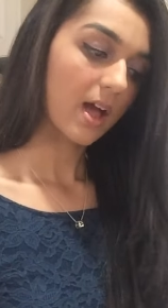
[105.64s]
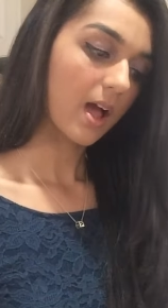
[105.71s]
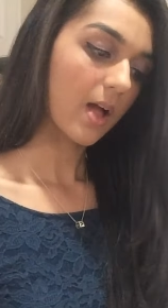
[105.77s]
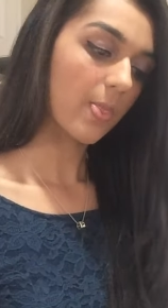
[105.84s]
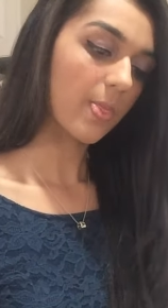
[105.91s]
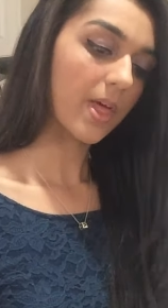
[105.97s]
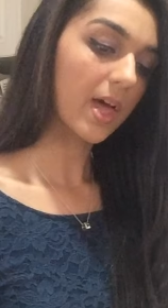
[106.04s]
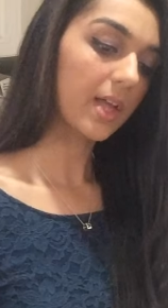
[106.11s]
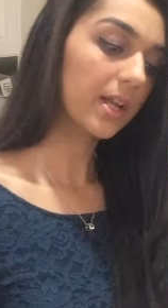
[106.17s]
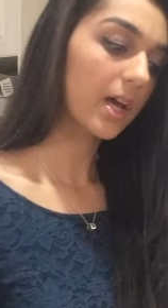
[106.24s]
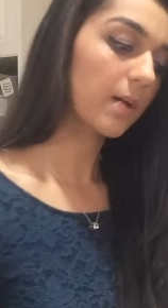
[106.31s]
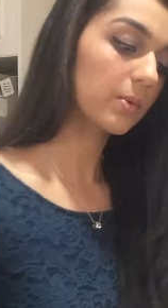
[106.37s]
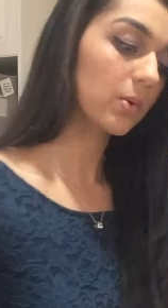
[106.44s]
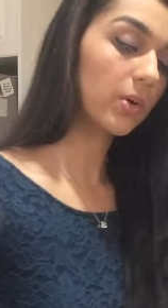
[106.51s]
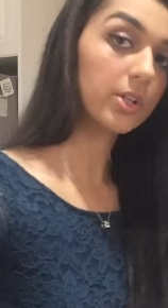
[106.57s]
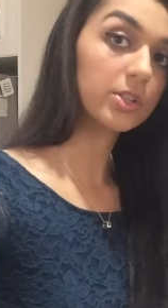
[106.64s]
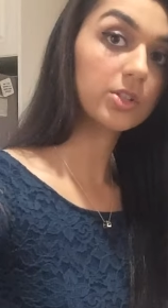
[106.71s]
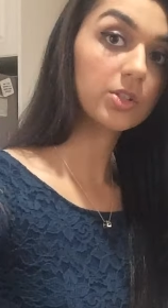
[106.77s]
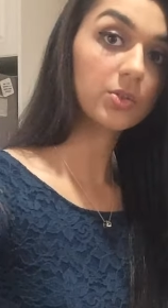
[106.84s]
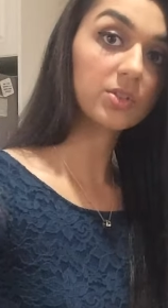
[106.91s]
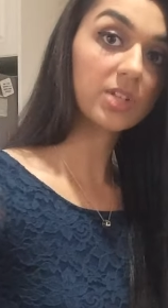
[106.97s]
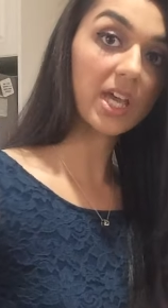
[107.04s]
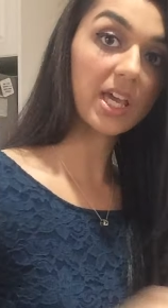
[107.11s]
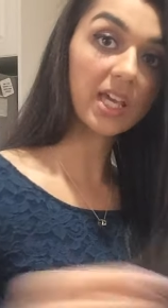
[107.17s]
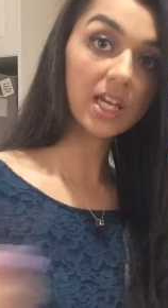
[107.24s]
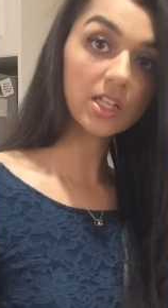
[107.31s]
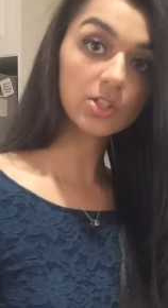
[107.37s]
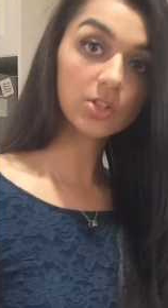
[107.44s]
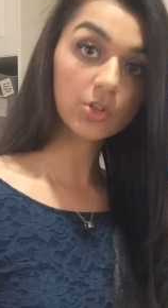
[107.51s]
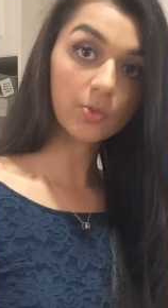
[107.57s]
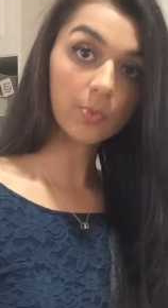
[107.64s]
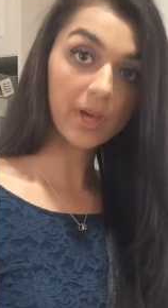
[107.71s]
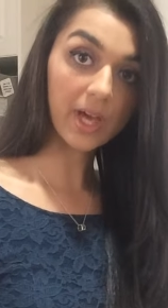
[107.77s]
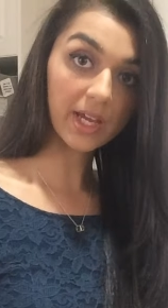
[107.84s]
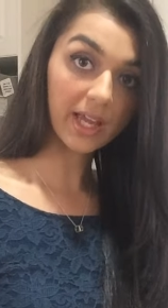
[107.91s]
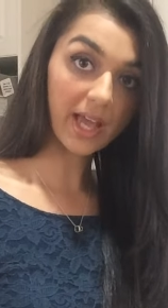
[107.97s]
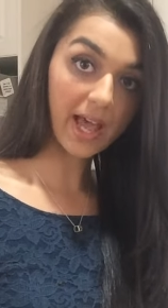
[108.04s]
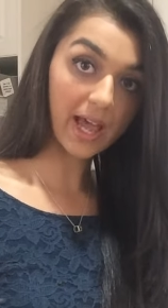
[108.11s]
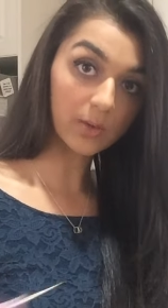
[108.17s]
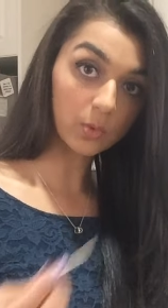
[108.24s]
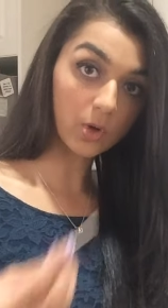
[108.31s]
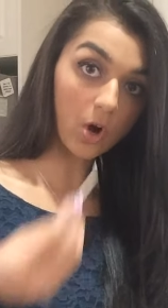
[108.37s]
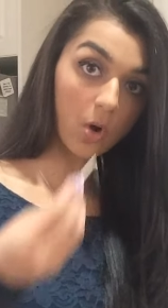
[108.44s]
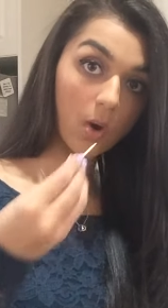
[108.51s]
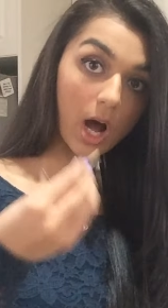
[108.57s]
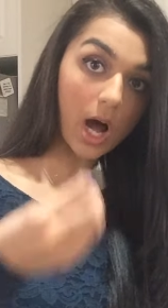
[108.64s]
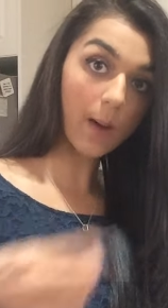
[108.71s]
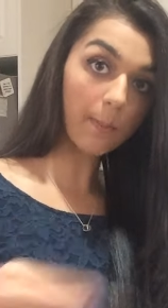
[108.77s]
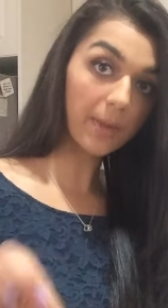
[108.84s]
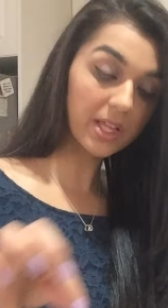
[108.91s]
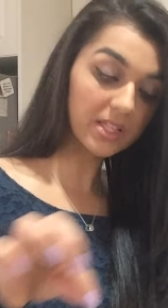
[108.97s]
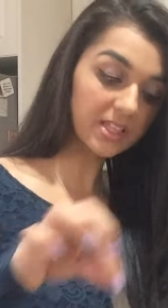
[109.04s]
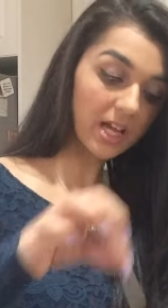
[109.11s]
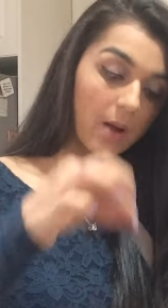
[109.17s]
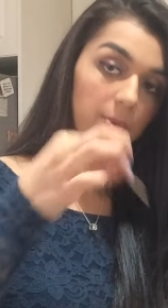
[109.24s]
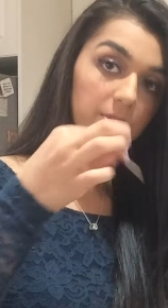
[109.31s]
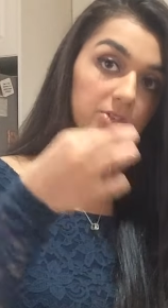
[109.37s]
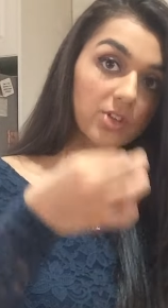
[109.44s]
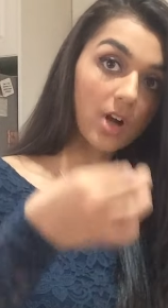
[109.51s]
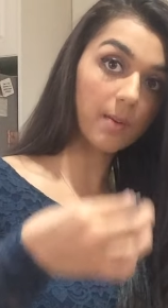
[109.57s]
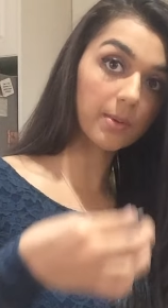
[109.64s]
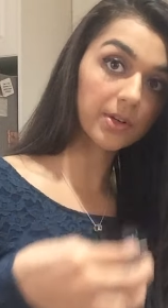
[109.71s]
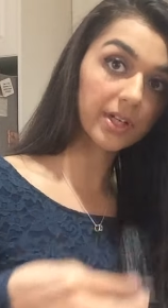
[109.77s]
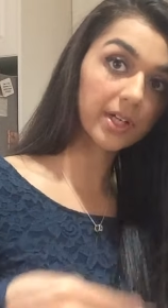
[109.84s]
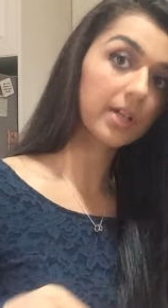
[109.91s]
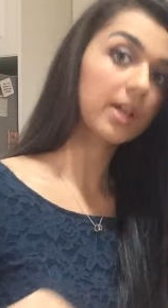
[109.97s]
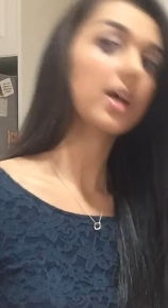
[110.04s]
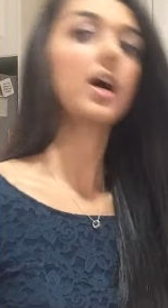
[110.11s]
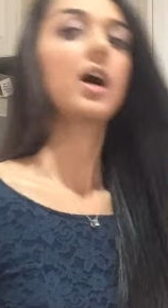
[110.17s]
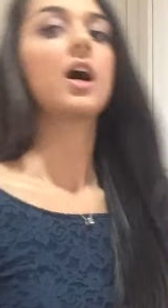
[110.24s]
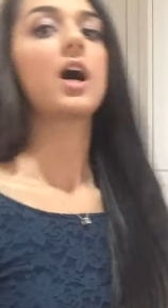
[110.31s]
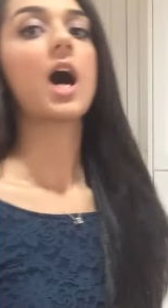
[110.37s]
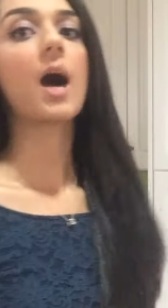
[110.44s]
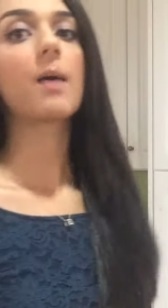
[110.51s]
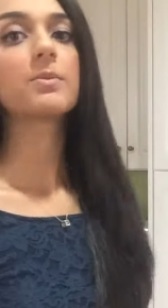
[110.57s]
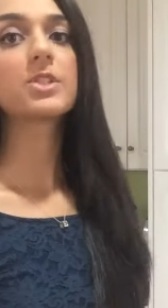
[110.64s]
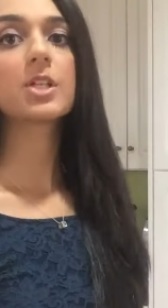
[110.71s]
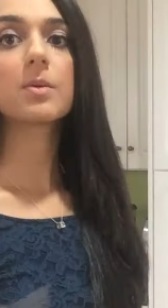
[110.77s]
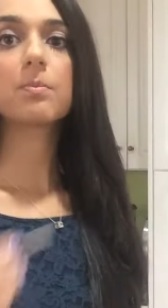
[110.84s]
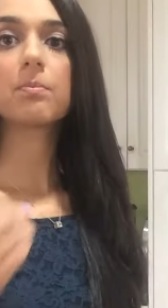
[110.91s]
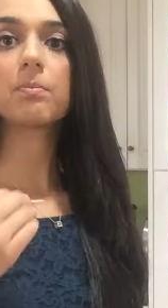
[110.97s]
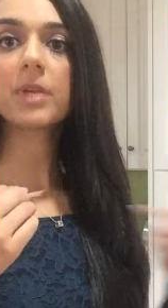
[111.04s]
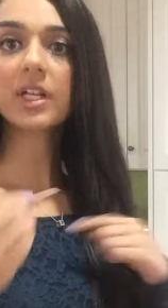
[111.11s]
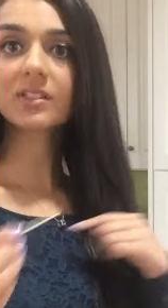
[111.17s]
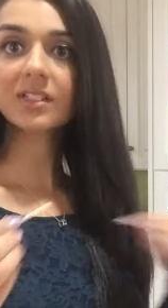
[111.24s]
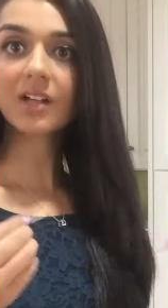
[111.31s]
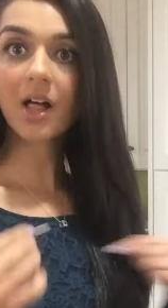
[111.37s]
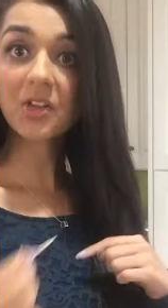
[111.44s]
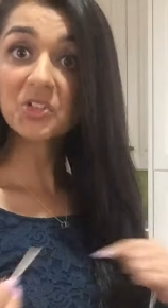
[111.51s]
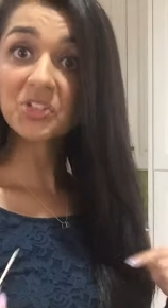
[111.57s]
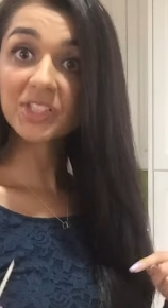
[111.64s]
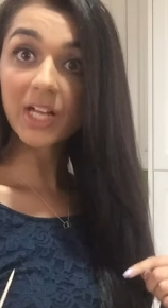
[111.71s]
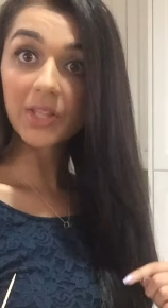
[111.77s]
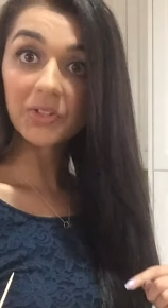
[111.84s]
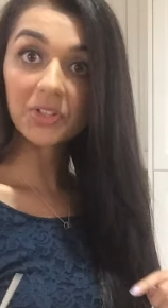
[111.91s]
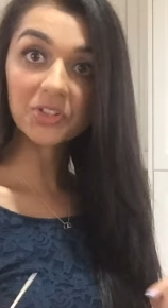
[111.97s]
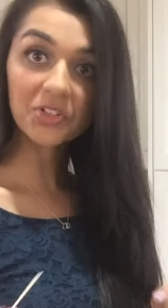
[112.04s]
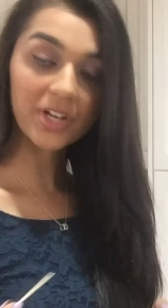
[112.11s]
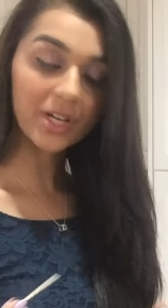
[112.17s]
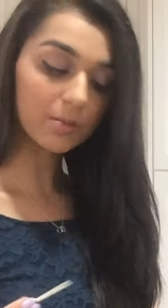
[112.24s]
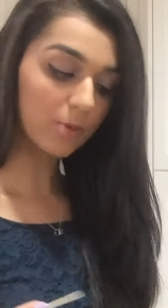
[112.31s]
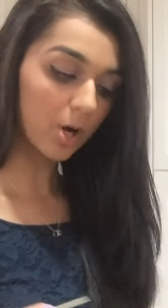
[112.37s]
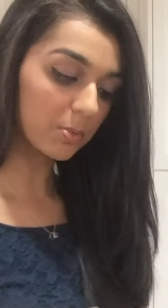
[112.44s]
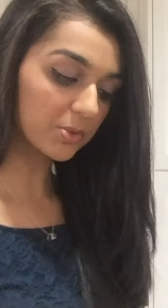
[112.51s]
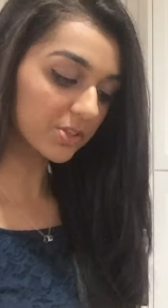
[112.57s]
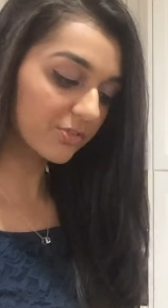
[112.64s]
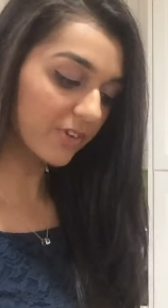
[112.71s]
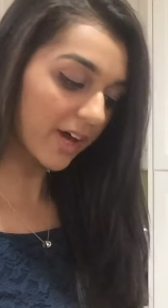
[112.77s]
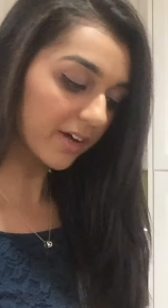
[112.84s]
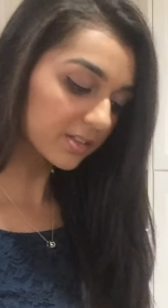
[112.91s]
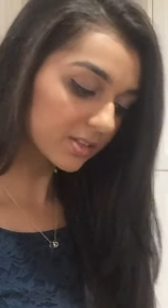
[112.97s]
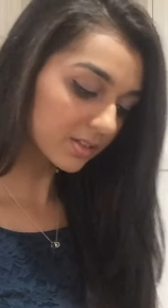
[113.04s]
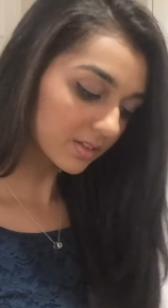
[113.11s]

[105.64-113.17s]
And then I'm going to take a toothpick and go up and down the strawberry um, to mix the colors together and create a marbled effect.